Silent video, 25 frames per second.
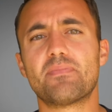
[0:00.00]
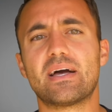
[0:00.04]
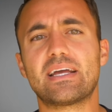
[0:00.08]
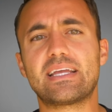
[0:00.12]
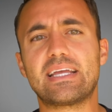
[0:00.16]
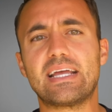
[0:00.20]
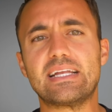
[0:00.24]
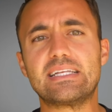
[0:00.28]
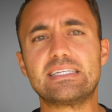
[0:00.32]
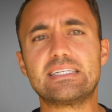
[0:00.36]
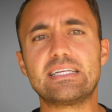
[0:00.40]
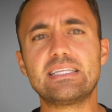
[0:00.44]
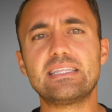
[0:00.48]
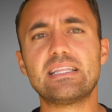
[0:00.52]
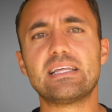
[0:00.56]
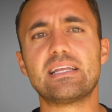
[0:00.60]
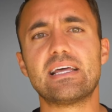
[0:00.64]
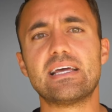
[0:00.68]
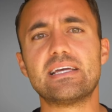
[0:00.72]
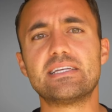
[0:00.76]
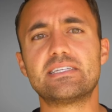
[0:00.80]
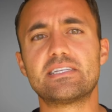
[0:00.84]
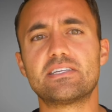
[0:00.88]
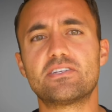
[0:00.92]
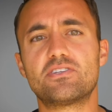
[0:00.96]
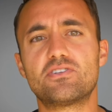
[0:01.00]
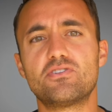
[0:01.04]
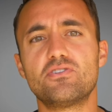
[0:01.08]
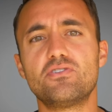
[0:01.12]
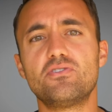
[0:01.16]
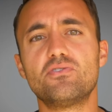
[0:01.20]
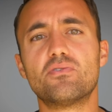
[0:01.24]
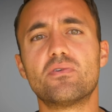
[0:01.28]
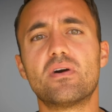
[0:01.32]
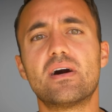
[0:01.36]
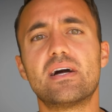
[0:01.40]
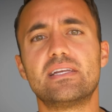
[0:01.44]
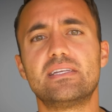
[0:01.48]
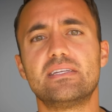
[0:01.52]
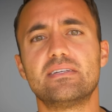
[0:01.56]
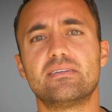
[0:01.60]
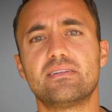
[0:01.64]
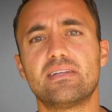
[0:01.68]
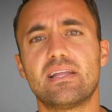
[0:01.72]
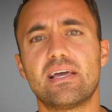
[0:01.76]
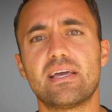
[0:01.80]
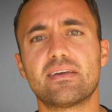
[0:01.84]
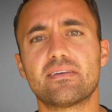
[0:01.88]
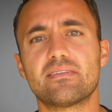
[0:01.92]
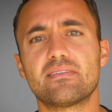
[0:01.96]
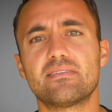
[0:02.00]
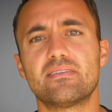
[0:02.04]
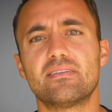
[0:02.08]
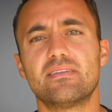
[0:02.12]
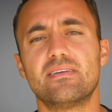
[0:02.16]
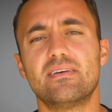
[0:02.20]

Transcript: by cutting the laces to your ideal length.